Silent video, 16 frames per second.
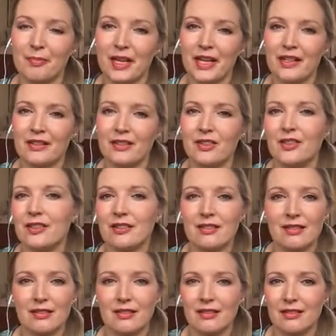but you
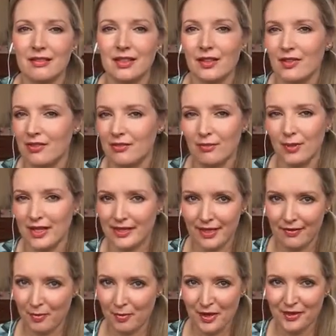just don't always
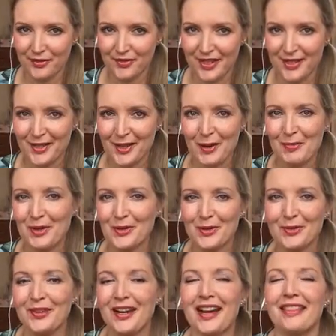have the most fun time when
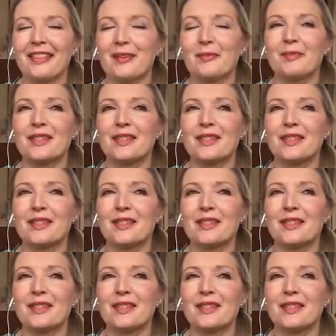you're around them.